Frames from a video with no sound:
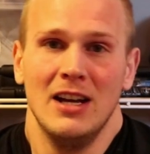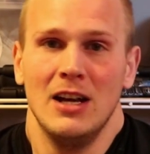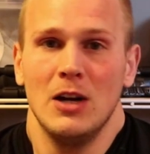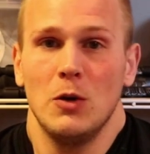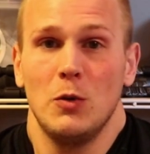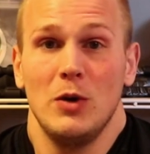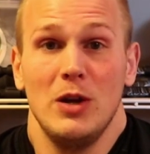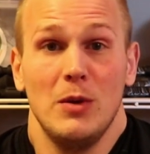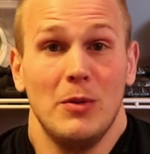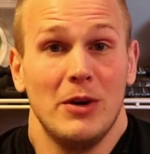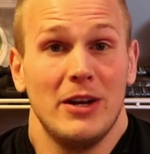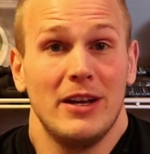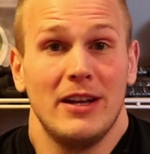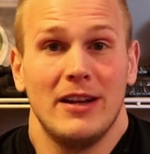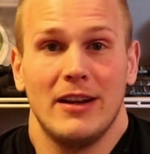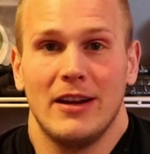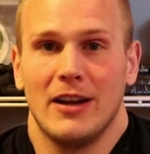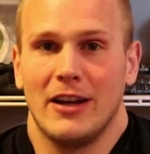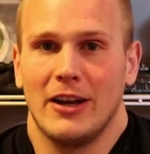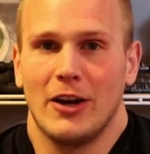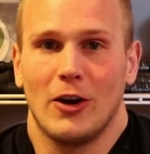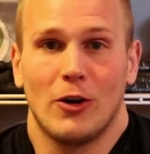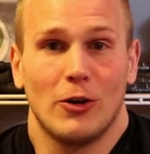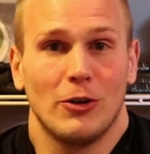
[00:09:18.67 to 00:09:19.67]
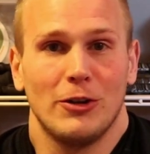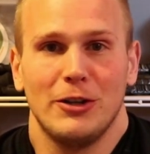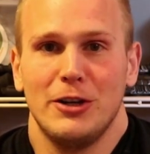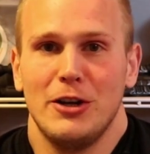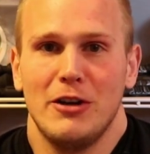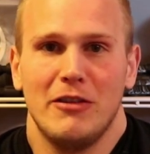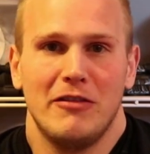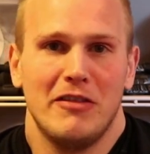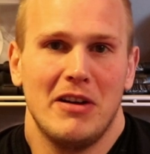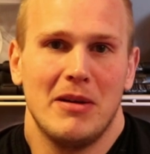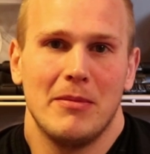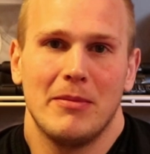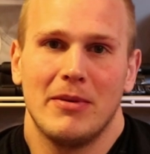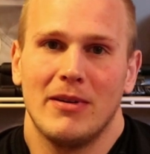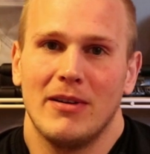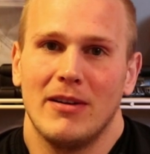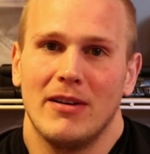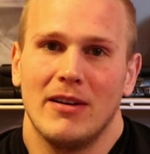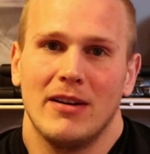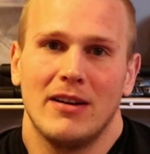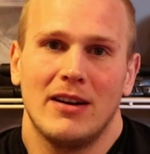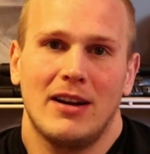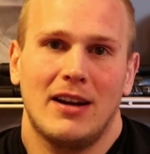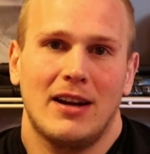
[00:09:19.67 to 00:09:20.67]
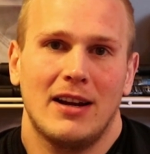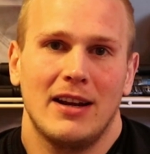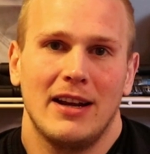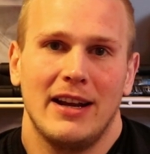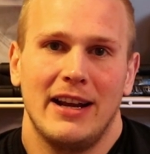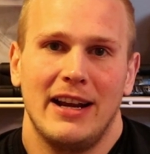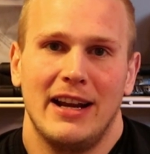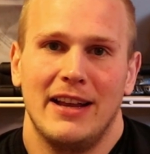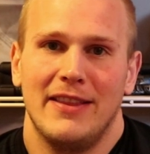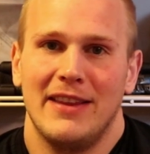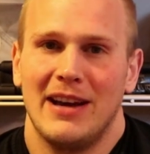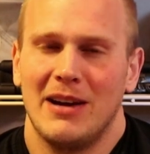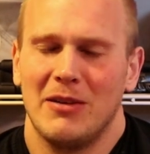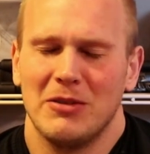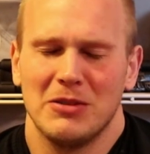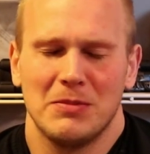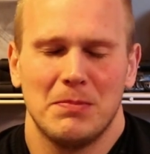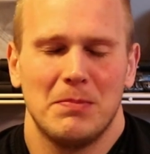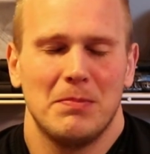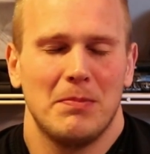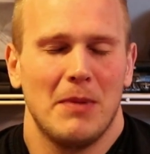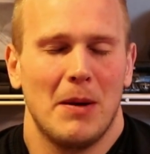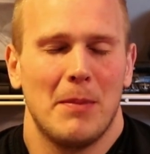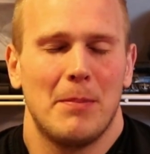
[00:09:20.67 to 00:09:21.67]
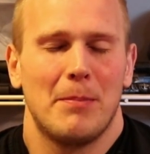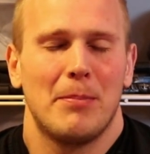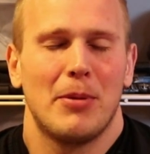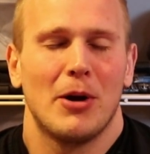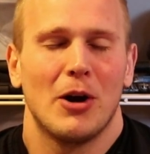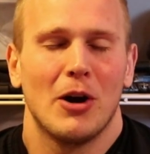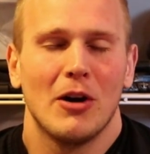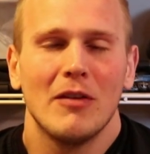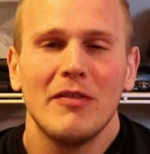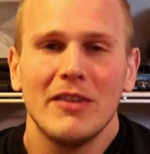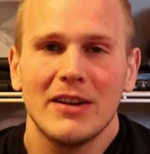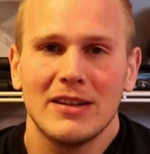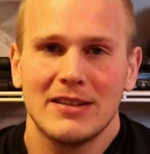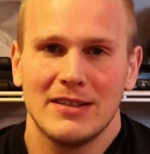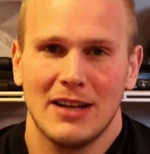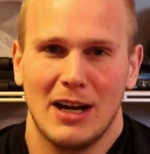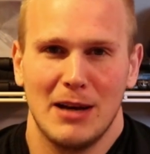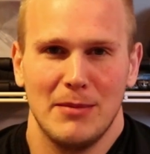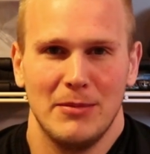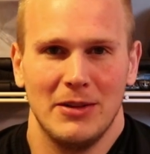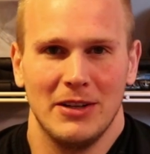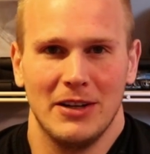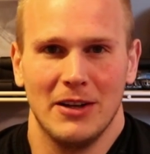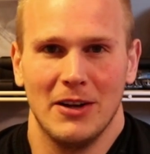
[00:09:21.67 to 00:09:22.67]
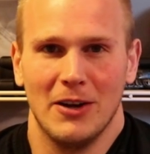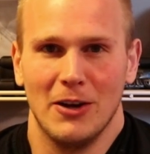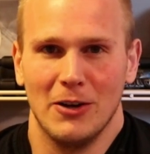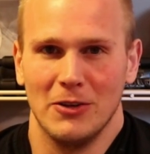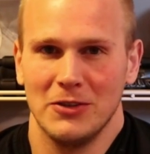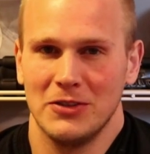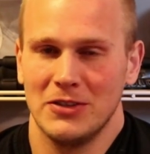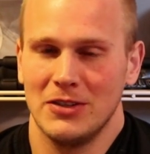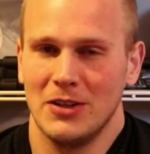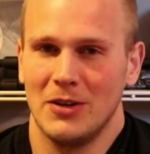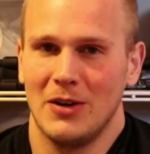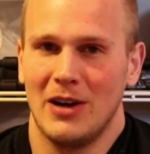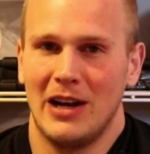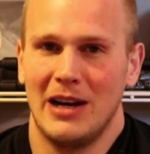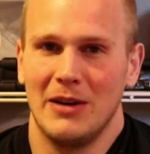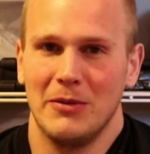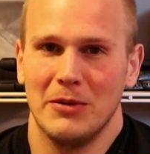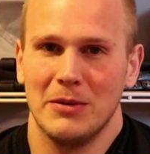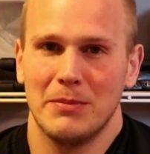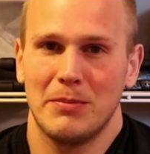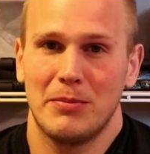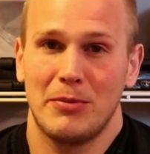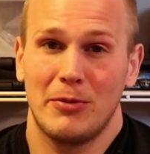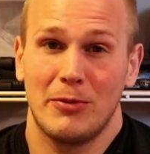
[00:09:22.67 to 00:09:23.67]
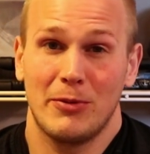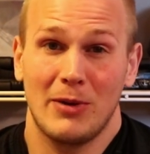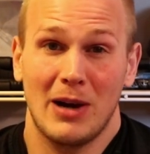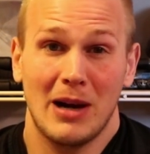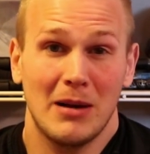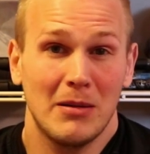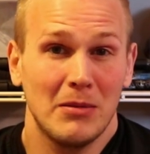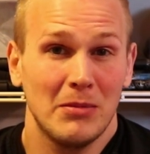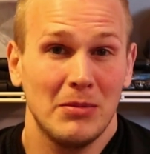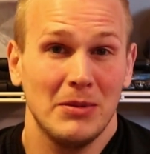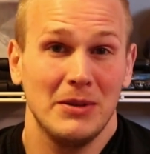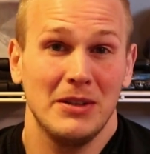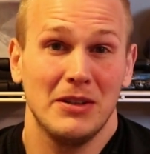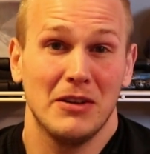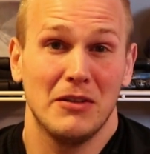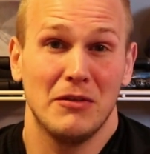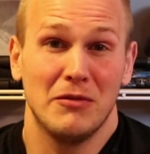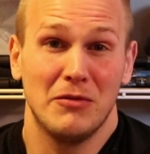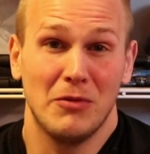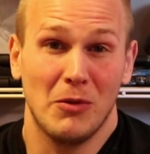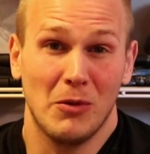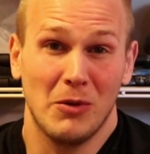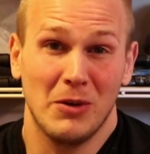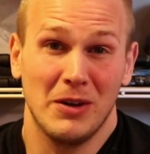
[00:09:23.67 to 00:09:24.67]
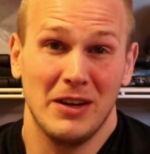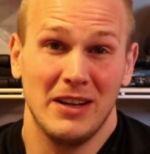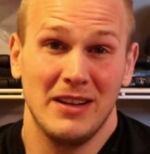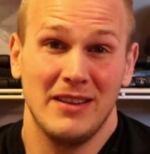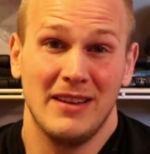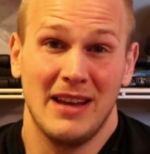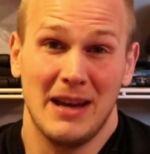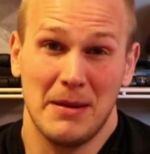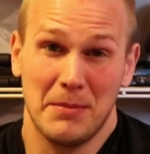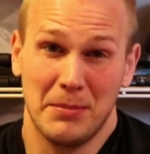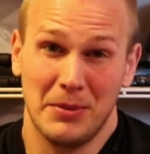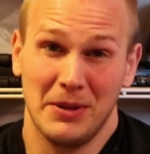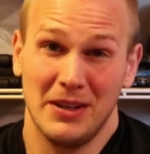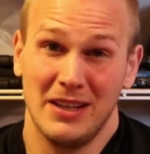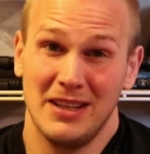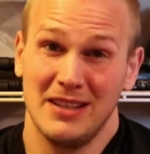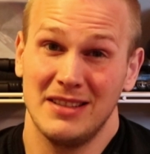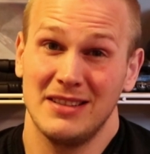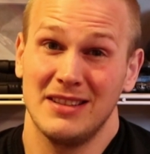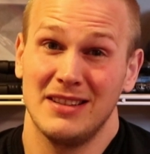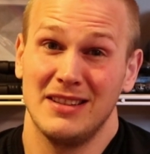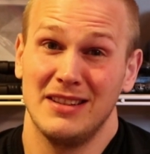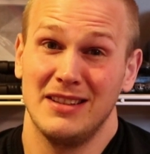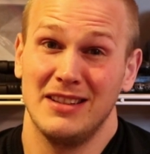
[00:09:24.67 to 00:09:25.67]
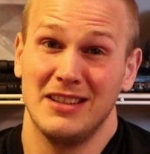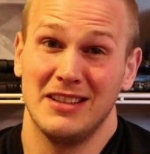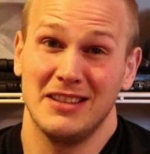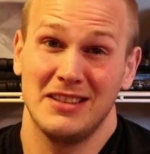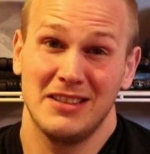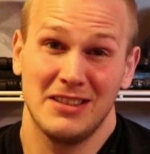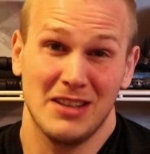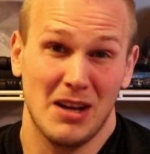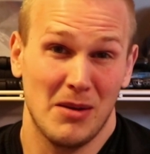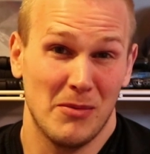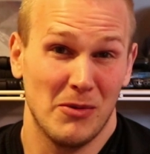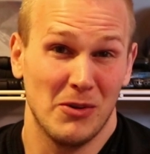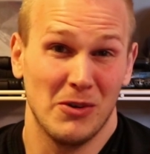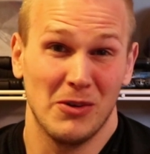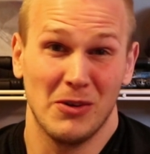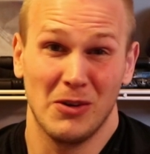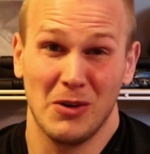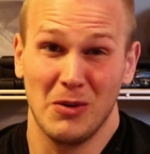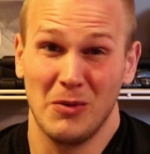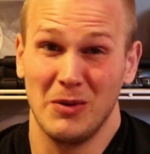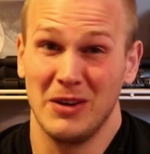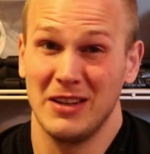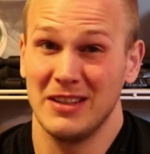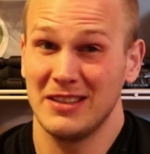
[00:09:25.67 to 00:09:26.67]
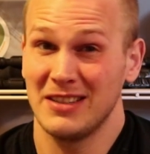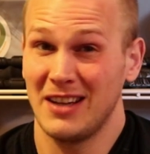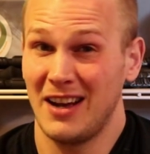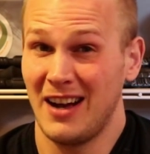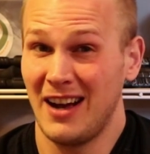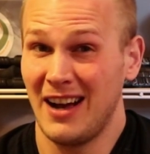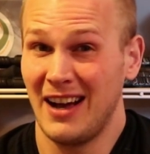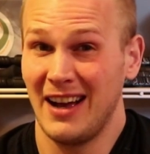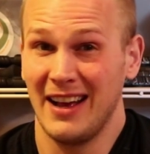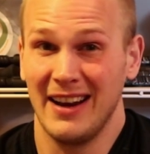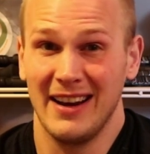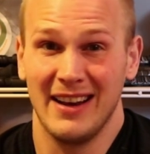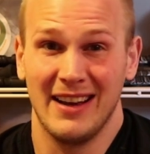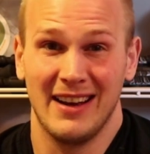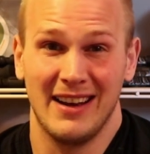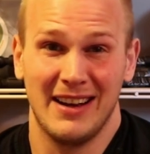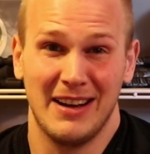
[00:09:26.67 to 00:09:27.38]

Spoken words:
We went early November, and that was a perfect time to go, so I would probably avoid that place in the summer or when it's hot.